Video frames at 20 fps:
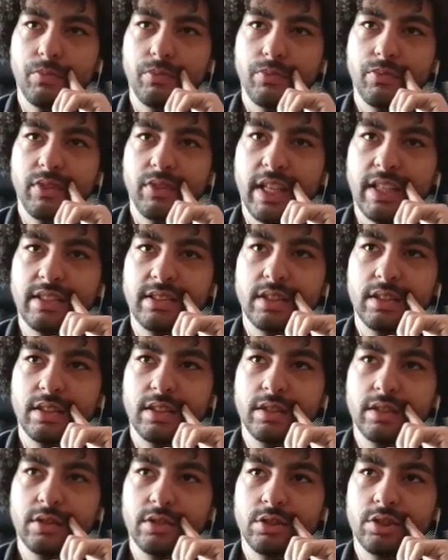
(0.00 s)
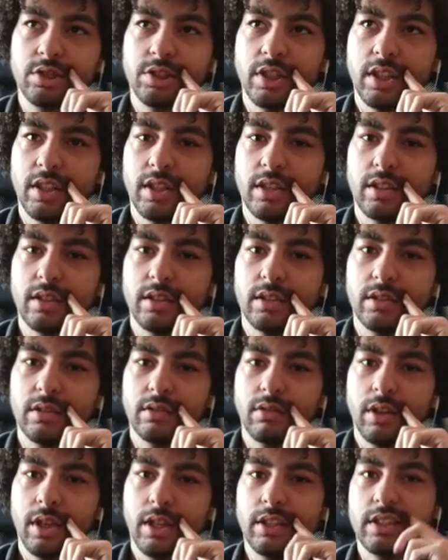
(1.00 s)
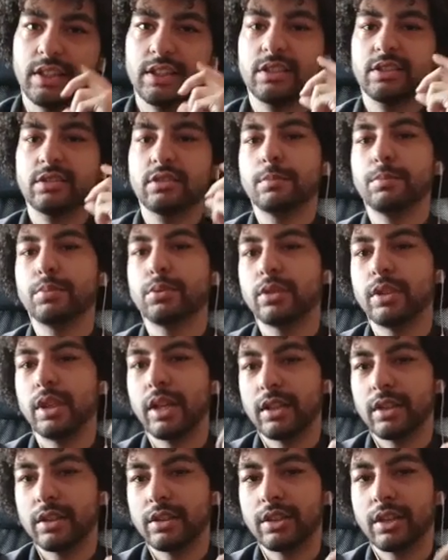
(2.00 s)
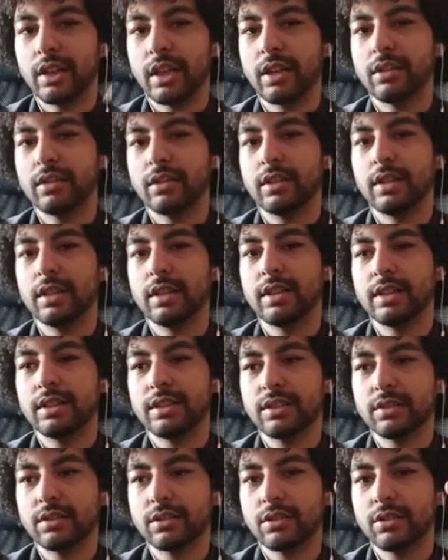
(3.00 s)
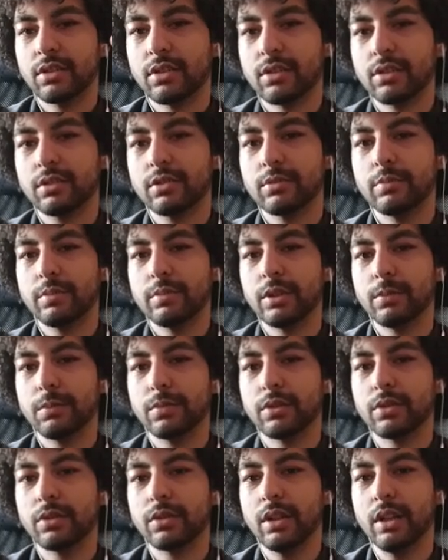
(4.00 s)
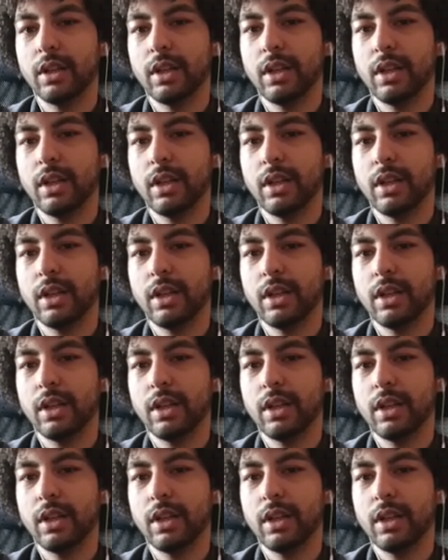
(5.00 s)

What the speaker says: they still share, right? They still put energy out there. They still talk to people.